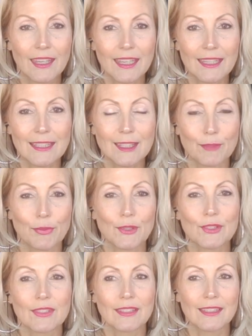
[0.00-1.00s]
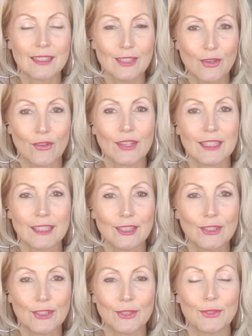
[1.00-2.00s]
is the person that's going to
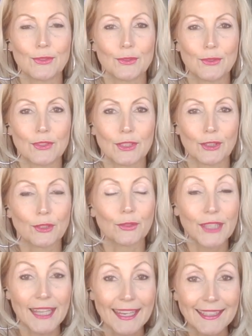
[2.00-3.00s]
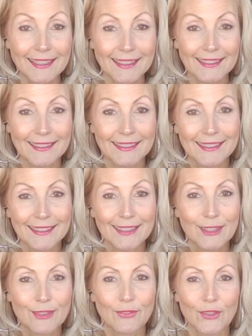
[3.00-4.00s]
do the creating
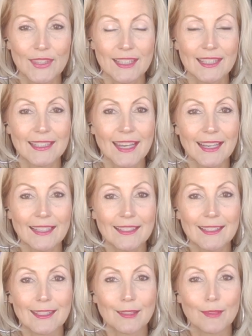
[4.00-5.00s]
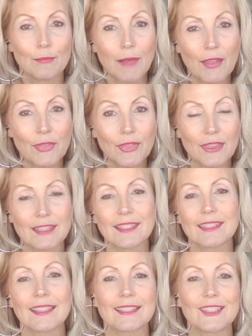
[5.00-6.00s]
for this next month, this
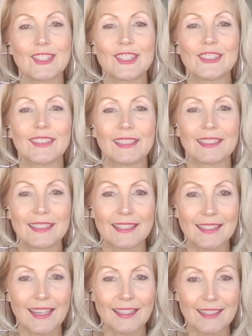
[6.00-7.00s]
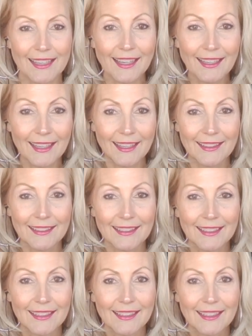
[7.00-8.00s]
next year, and this next decade
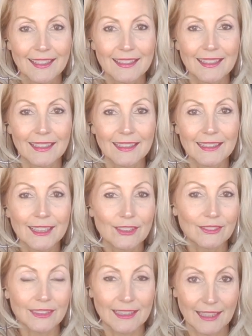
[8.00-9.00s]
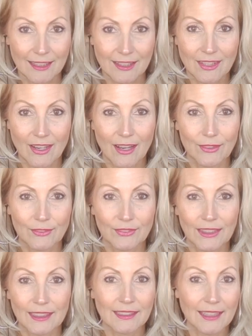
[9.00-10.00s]
that literally kicks off
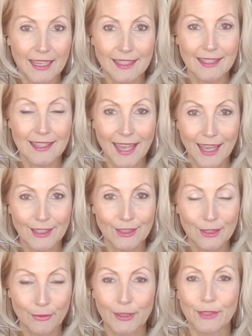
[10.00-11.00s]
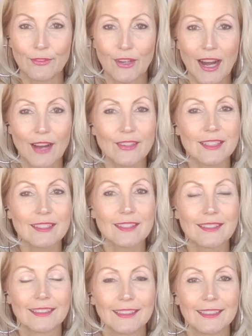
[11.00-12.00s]
in less than twenty-four hours.